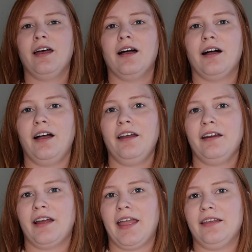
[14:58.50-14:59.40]

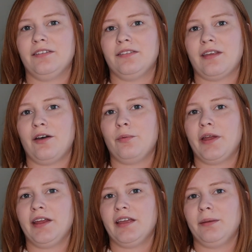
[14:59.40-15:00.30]
Alright, so
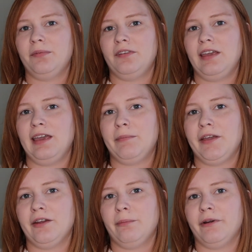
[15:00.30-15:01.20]
when it comes to
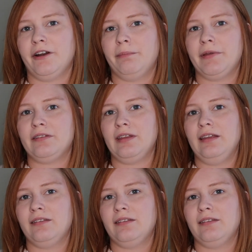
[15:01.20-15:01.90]
keeping your bird busy,